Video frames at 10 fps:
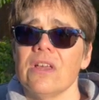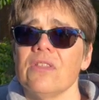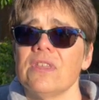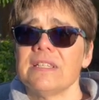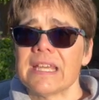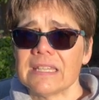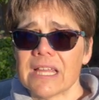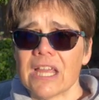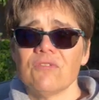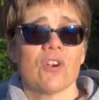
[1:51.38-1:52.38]
The
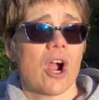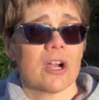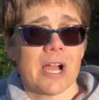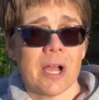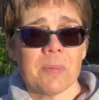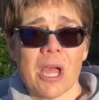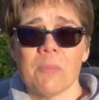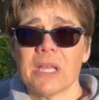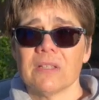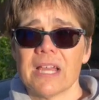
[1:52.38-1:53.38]
deadline for our
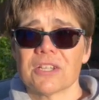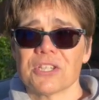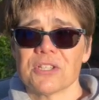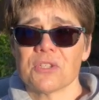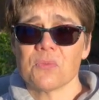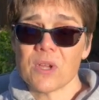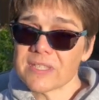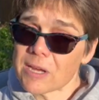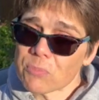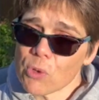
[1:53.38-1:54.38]
upcoming elections
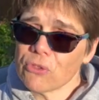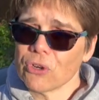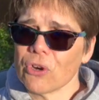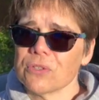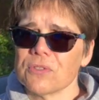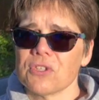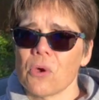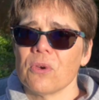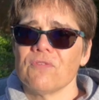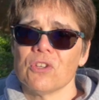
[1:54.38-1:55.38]
was April 3rd,
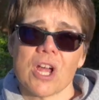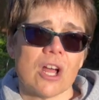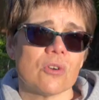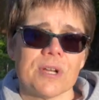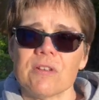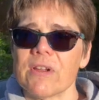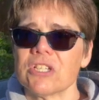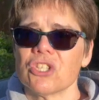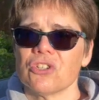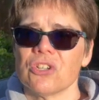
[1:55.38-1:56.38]
so if you're not already
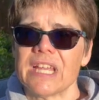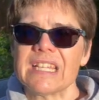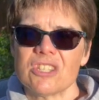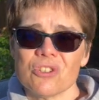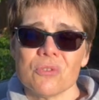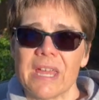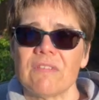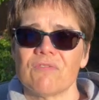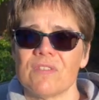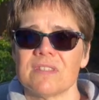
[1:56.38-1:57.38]
registered, it's too
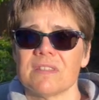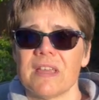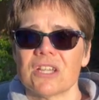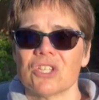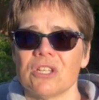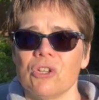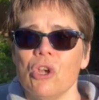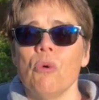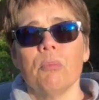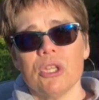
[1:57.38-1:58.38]
late for this election,
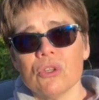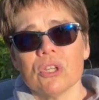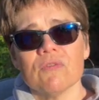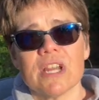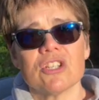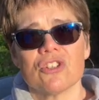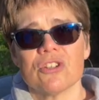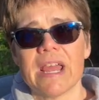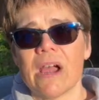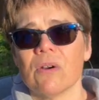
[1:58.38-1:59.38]
but you can register
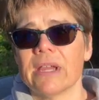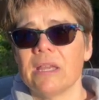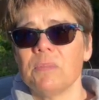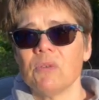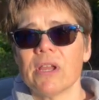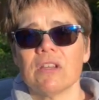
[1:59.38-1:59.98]
now and be ready